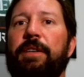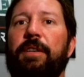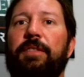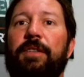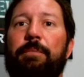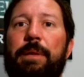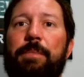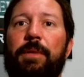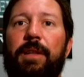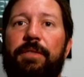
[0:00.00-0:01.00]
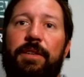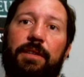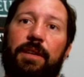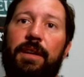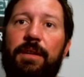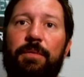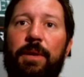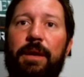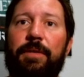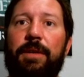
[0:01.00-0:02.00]
know, some people love it, and
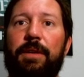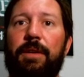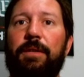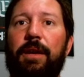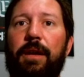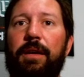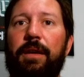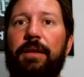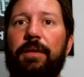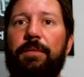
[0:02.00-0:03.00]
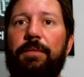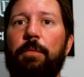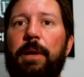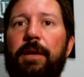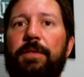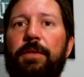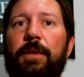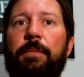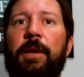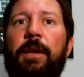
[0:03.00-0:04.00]
whatever, you know, more power to
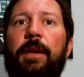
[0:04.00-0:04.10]
them.